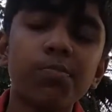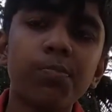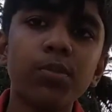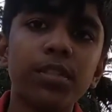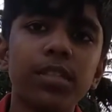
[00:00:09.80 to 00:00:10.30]

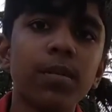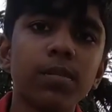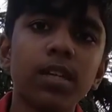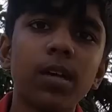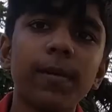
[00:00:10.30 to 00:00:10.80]
put
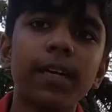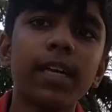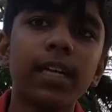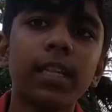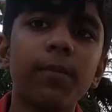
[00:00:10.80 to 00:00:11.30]
subscribe and
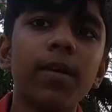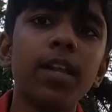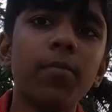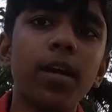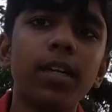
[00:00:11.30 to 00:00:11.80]
click the bell
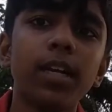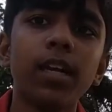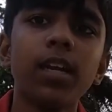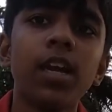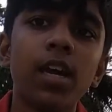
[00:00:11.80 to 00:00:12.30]
button
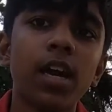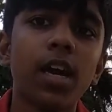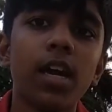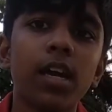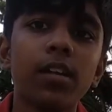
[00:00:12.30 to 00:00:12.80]

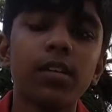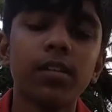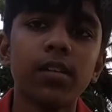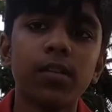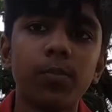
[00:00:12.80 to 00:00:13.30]
and
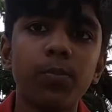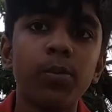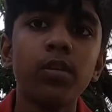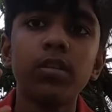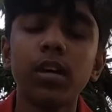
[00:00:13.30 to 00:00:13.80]

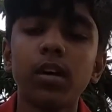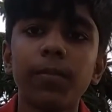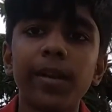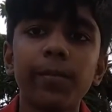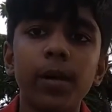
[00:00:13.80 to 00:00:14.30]
put
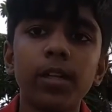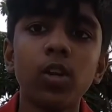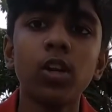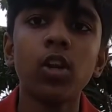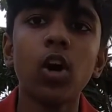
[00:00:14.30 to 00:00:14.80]
bell button
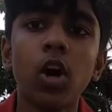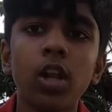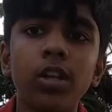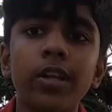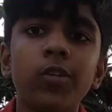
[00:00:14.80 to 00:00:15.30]
in all
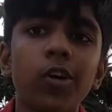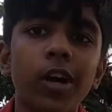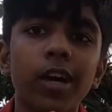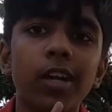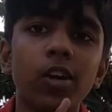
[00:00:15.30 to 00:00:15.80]
that you can
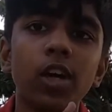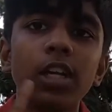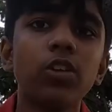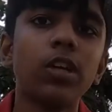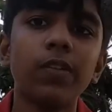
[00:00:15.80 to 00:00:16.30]
get all the
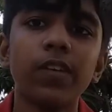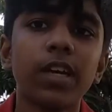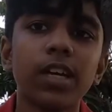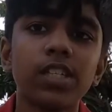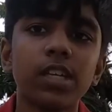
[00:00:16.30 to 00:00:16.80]

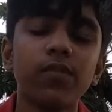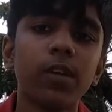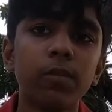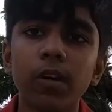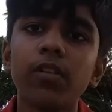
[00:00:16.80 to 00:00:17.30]
notification when
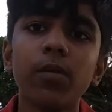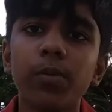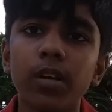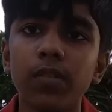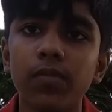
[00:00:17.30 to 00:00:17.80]
we are
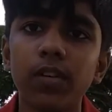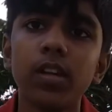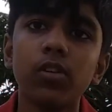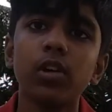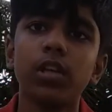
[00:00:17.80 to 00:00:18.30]
putting
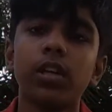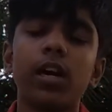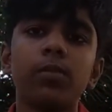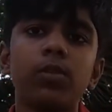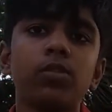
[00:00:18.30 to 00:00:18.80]
video. It will
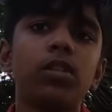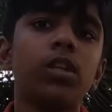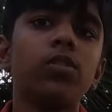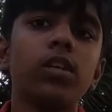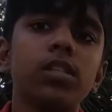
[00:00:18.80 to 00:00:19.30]
come to you, then
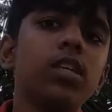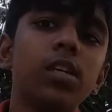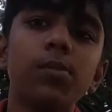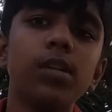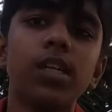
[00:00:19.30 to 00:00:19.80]
you can see
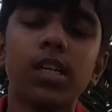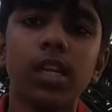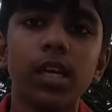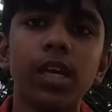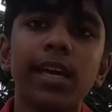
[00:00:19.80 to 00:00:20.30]

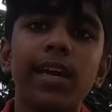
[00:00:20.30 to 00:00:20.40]
immediately.